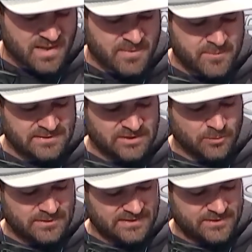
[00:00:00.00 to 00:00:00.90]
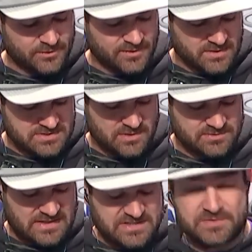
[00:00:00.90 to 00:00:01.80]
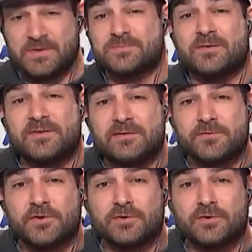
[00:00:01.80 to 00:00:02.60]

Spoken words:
maybe a little bit later on in the show. Ty-J Spears, my favorite